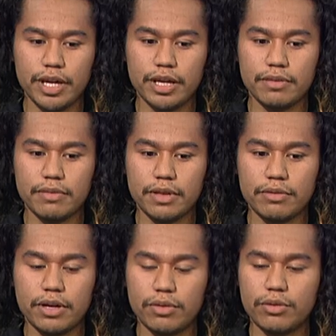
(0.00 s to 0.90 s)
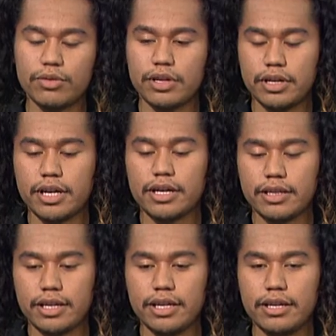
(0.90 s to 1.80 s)
where all the
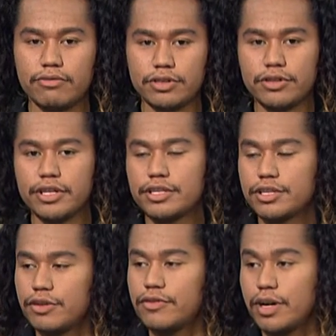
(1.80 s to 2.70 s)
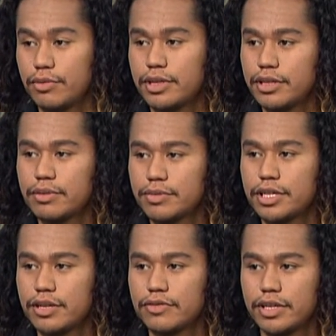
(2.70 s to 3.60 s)
rangatahi had retreated so far within
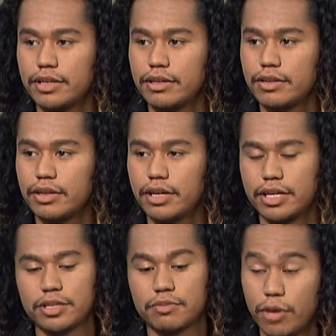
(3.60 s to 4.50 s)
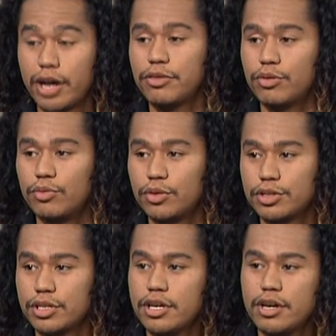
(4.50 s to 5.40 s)
themselves that, I guess, my thought
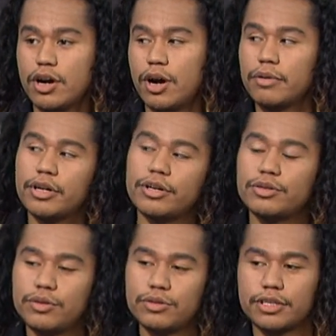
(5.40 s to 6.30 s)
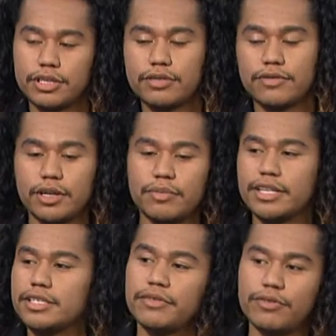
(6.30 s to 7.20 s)
was, I'm going to go talk to this fella, but
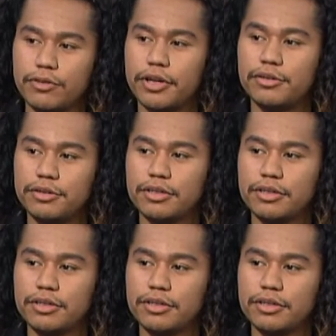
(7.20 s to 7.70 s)
is he for real?